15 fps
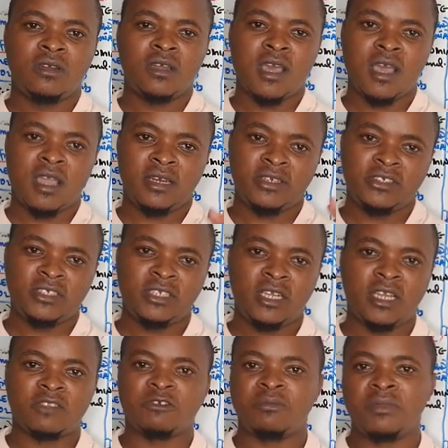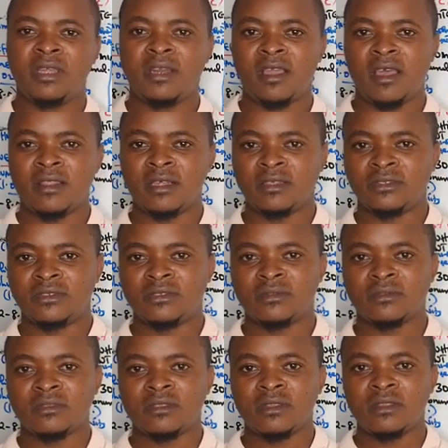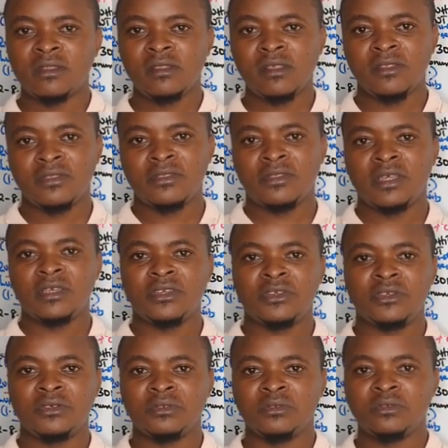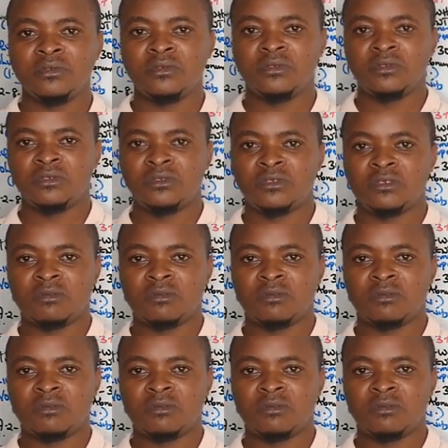and share to many others. Thank you so